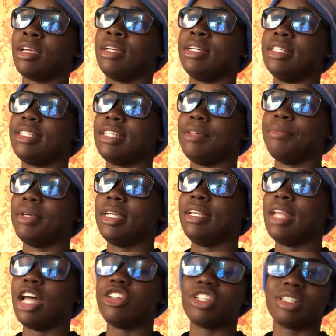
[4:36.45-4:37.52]
is Zimmy
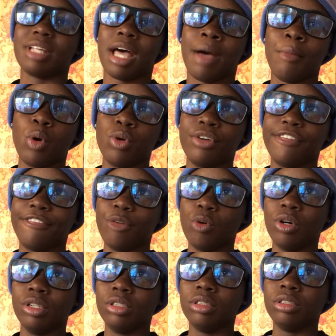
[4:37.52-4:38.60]
not just about the
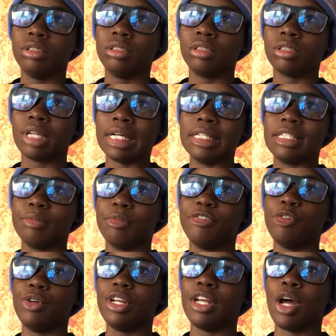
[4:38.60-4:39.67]
phone because my
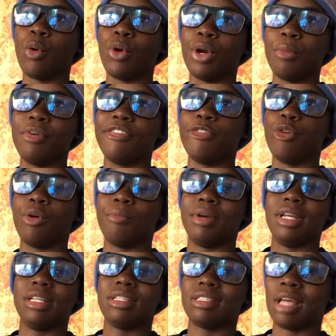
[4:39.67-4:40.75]
phone did I work before I
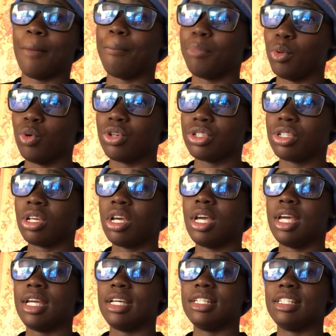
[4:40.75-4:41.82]
did stop post
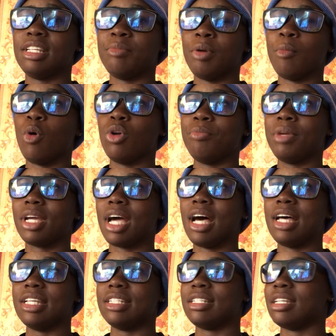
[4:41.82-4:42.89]
is Zimmy, but
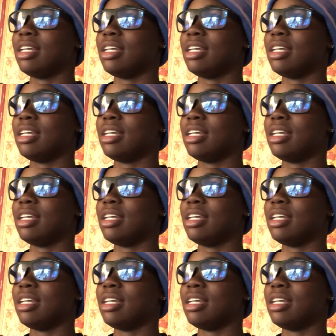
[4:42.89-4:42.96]
because